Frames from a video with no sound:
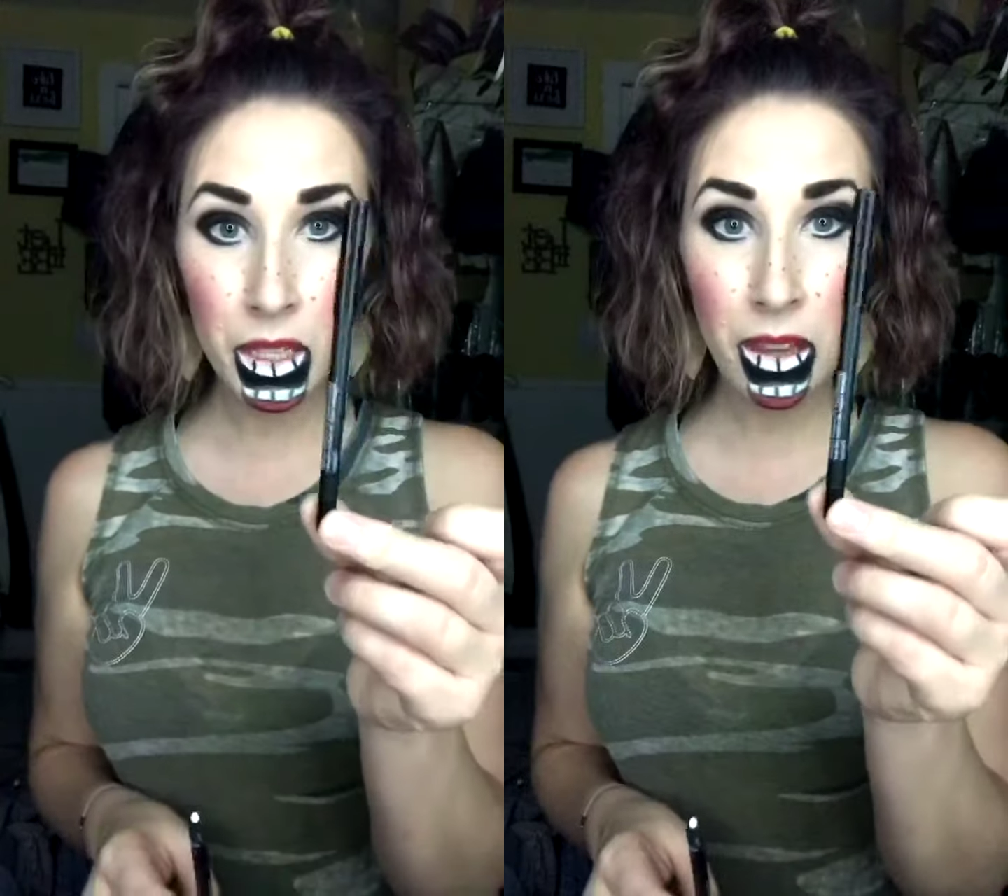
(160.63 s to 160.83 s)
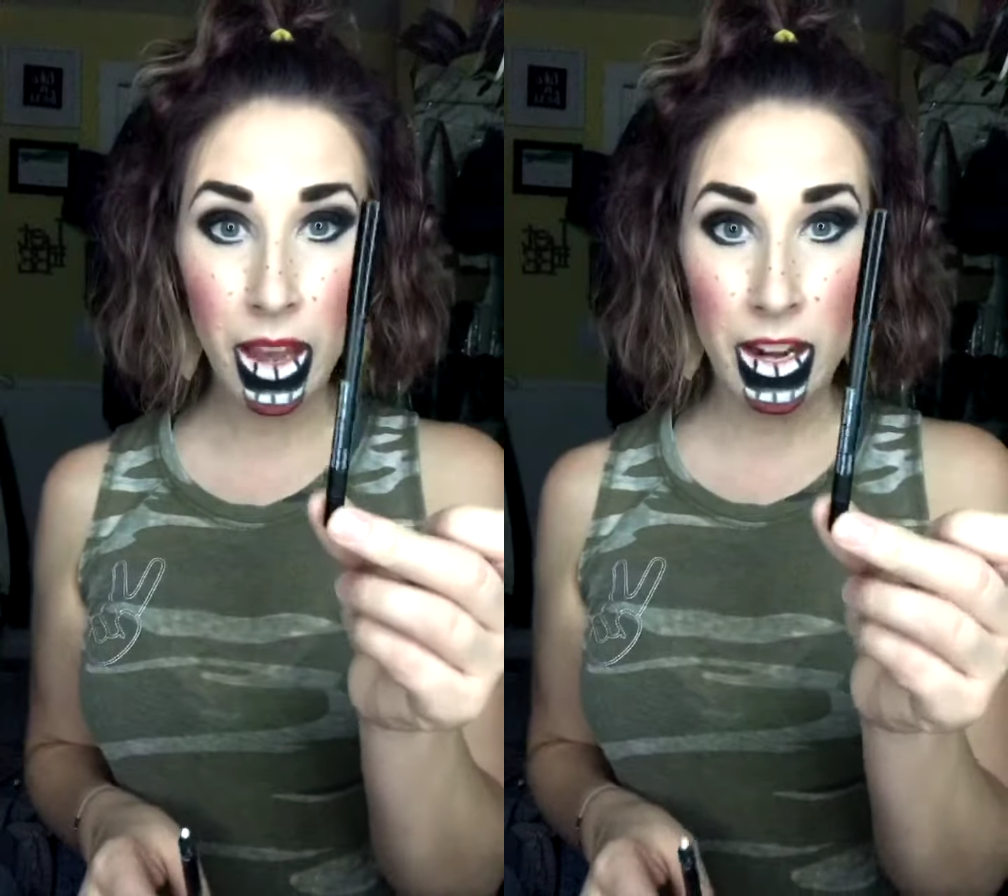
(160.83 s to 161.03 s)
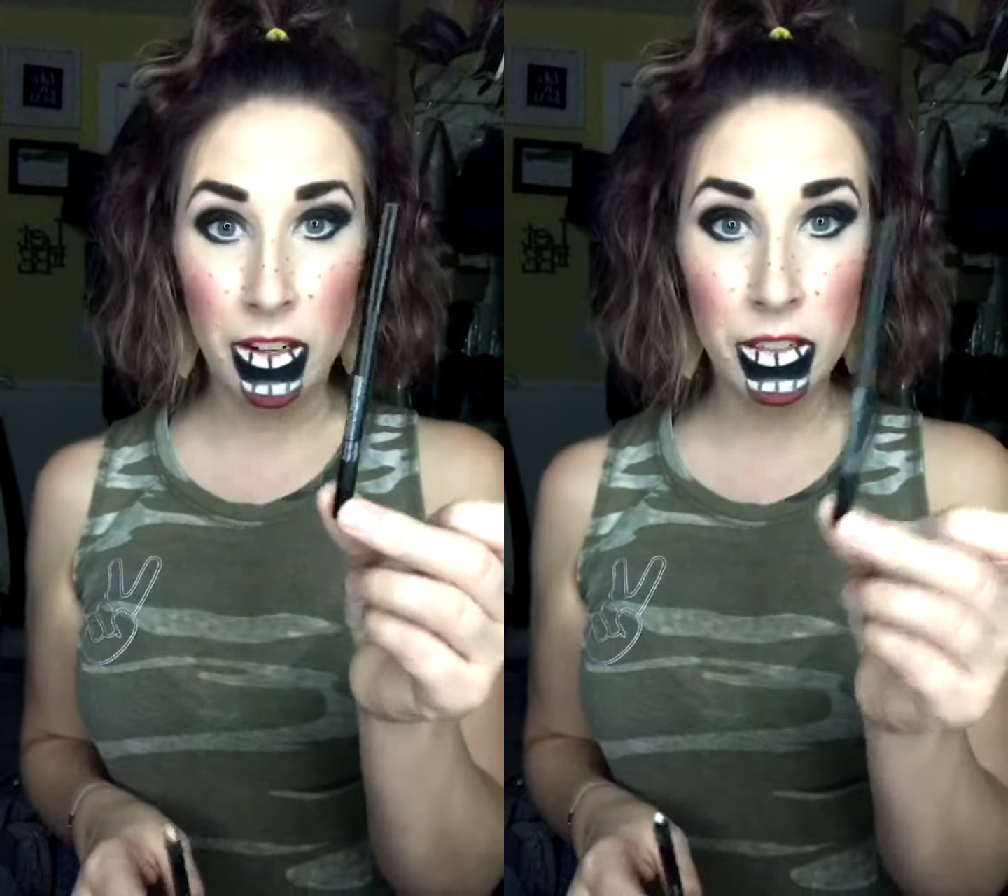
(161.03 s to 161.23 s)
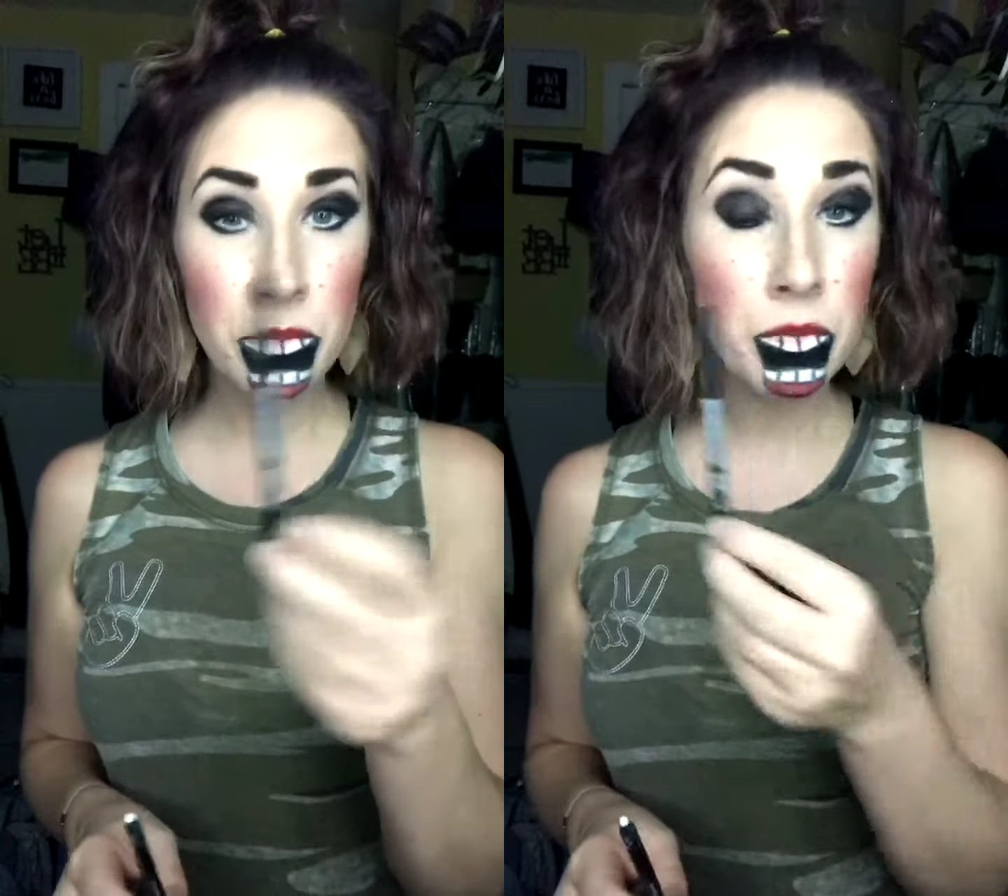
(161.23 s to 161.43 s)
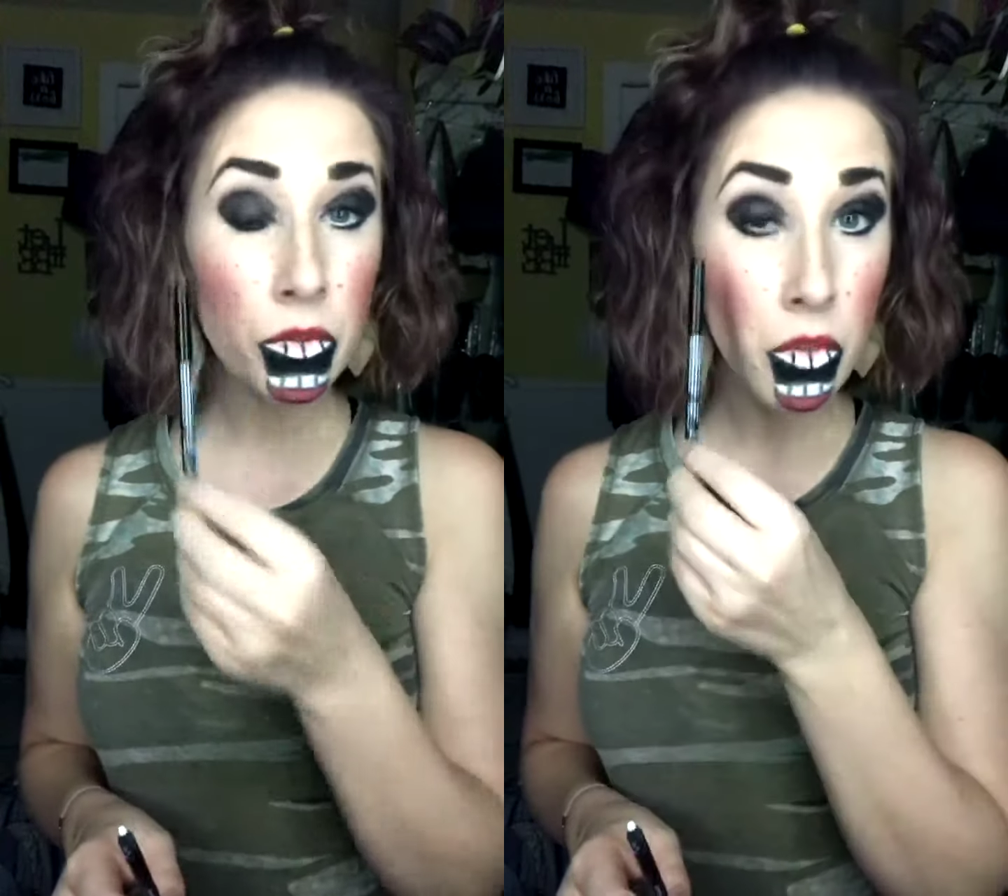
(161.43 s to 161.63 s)
liner
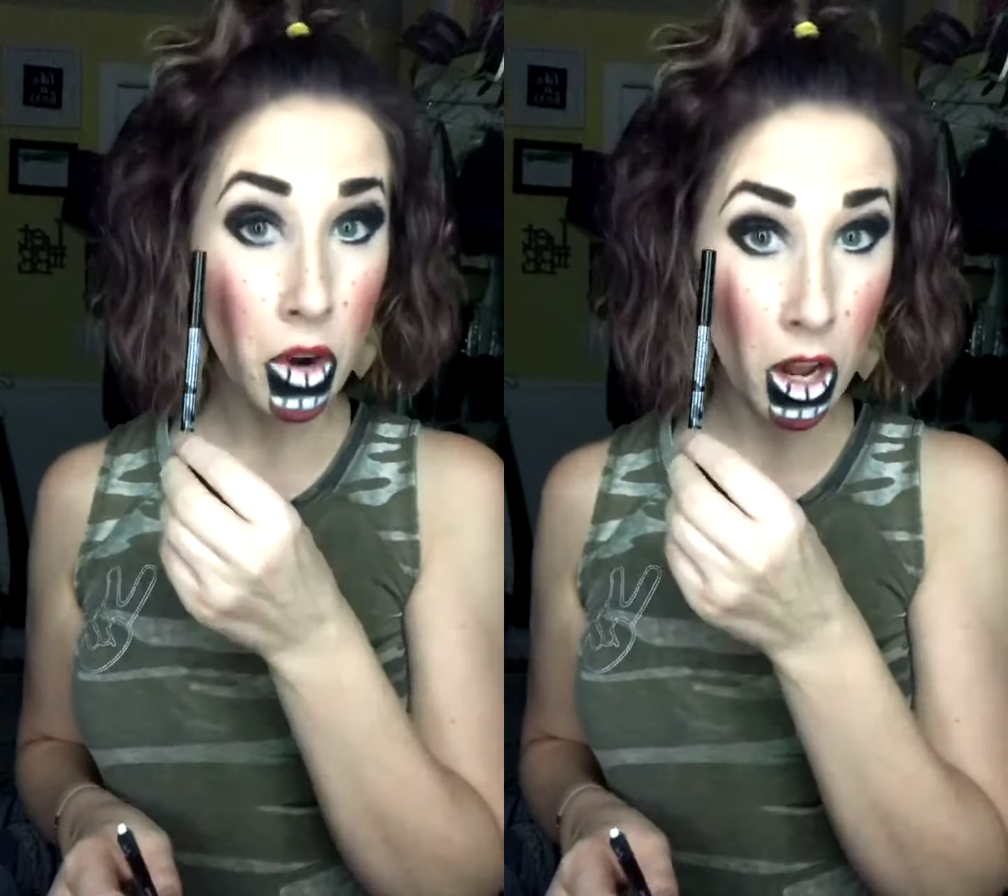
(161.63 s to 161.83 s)
for